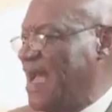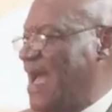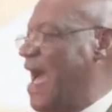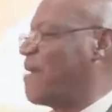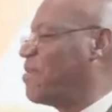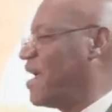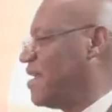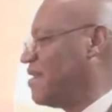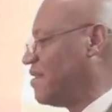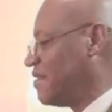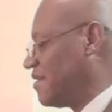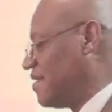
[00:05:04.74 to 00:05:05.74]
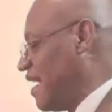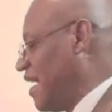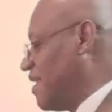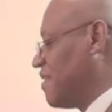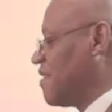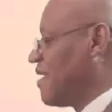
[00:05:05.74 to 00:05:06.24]
happened
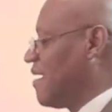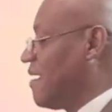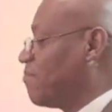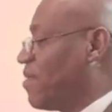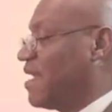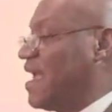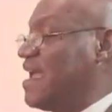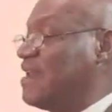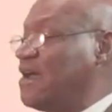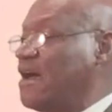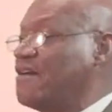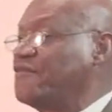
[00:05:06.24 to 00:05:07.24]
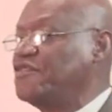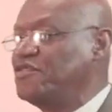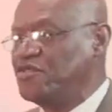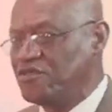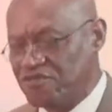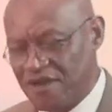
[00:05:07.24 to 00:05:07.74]
in the plain of
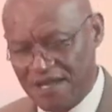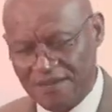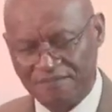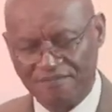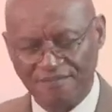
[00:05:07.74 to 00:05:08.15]
Dura.